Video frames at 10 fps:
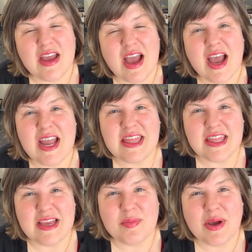I
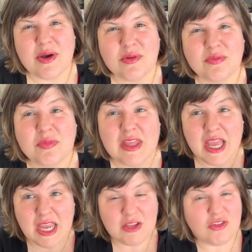think about the
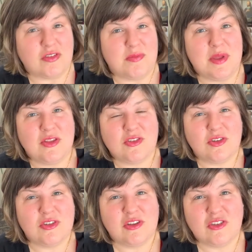angels
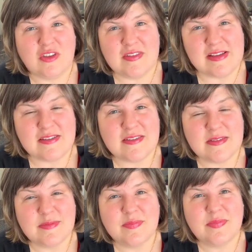ministered to Jesus
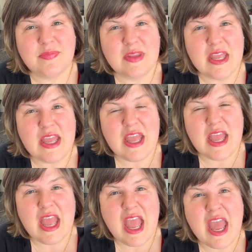
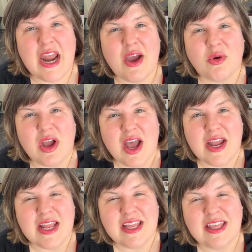and how
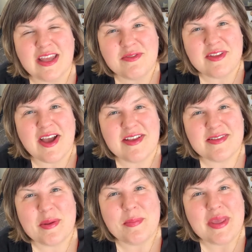God gives
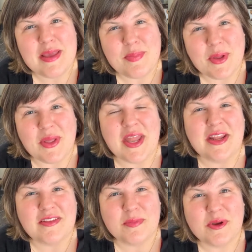us people and
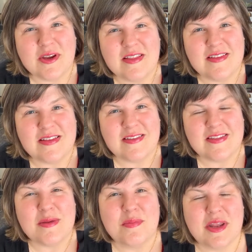experiences
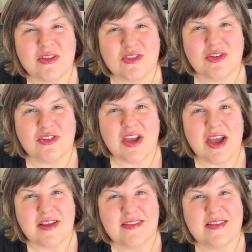that minister to
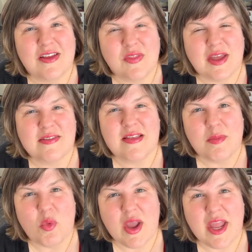us in that
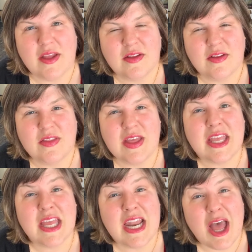same way, that
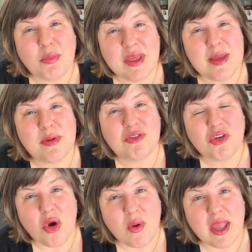can help keep us
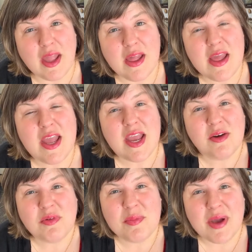going
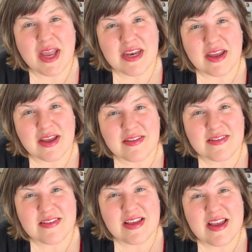and remind
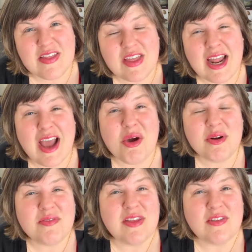us that out
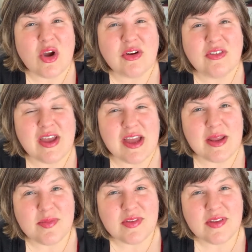of these hard
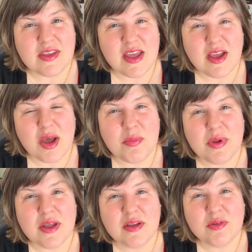times can
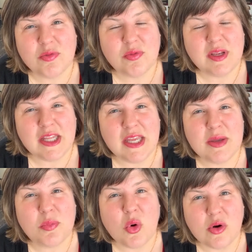come really
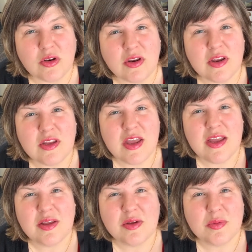important
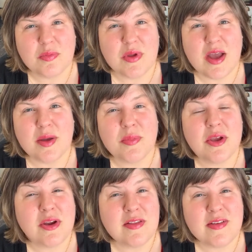
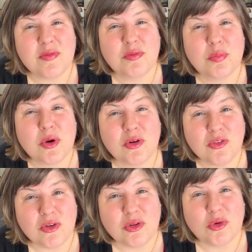periods of
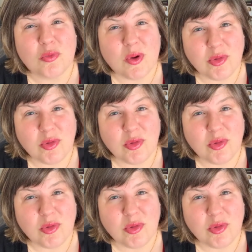personal growth.